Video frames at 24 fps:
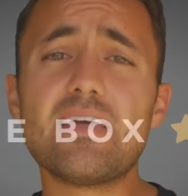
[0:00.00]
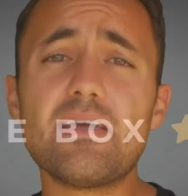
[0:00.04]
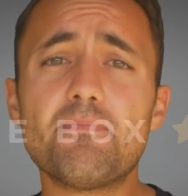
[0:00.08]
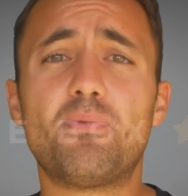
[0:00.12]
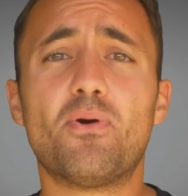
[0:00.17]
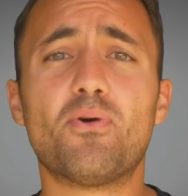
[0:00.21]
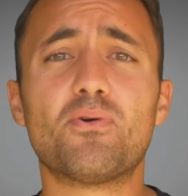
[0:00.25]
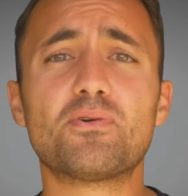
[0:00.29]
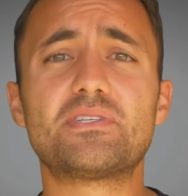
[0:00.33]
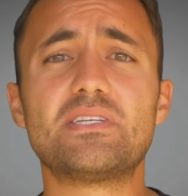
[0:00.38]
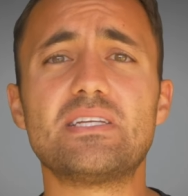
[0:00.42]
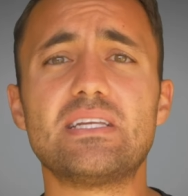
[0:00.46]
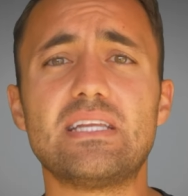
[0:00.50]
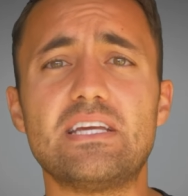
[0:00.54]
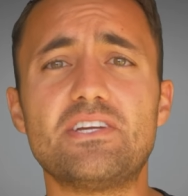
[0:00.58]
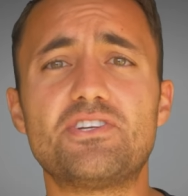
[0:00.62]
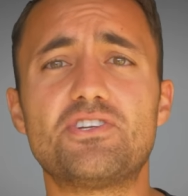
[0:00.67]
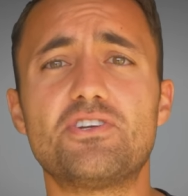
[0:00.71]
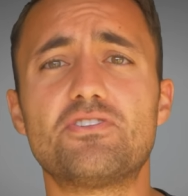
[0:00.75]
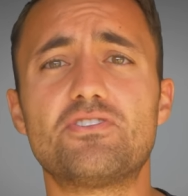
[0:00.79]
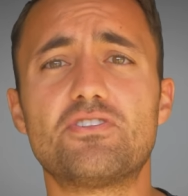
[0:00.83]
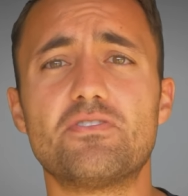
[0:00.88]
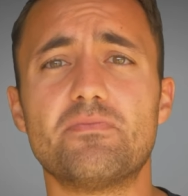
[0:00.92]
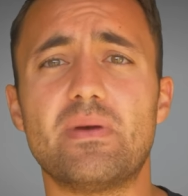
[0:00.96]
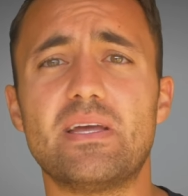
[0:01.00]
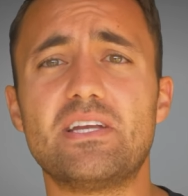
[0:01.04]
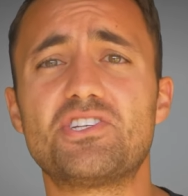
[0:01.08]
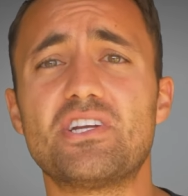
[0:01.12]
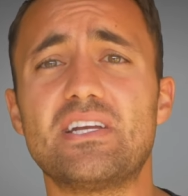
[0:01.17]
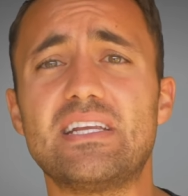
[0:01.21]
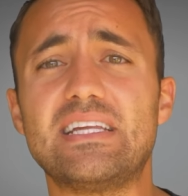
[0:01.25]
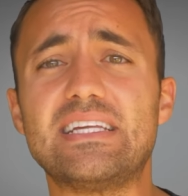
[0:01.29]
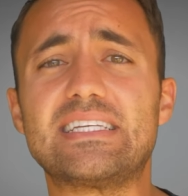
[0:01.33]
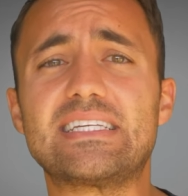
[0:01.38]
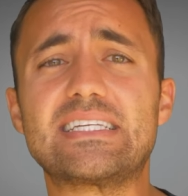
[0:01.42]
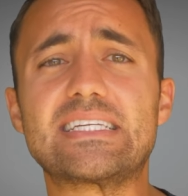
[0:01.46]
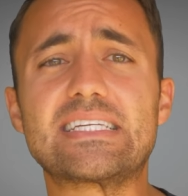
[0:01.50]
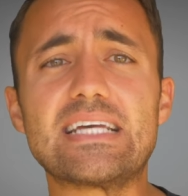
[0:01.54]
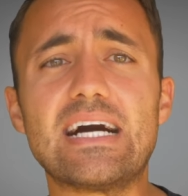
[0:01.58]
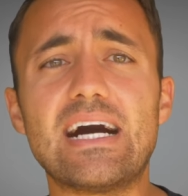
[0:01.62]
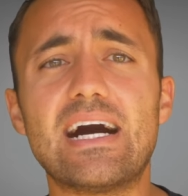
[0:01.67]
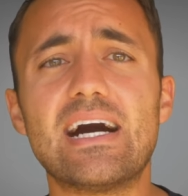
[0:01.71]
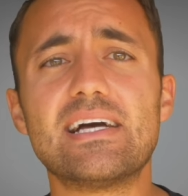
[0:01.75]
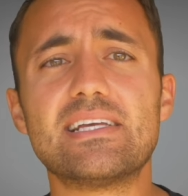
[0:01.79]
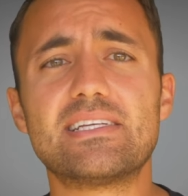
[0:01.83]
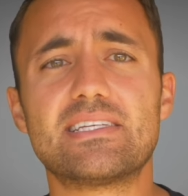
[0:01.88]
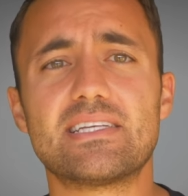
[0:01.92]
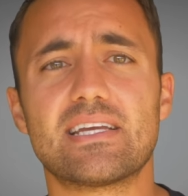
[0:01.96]
important issue to mention is
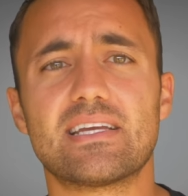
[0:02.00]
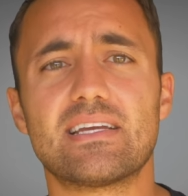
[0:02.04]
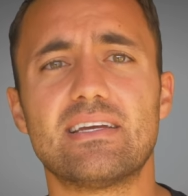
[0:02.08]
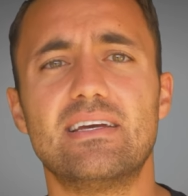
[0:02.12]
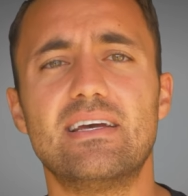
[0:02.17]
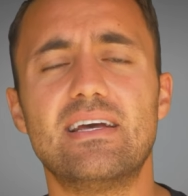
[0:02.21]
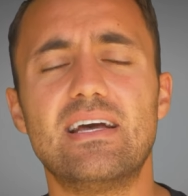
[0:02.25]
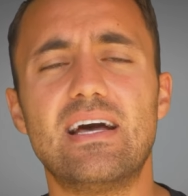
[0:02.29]
sizing.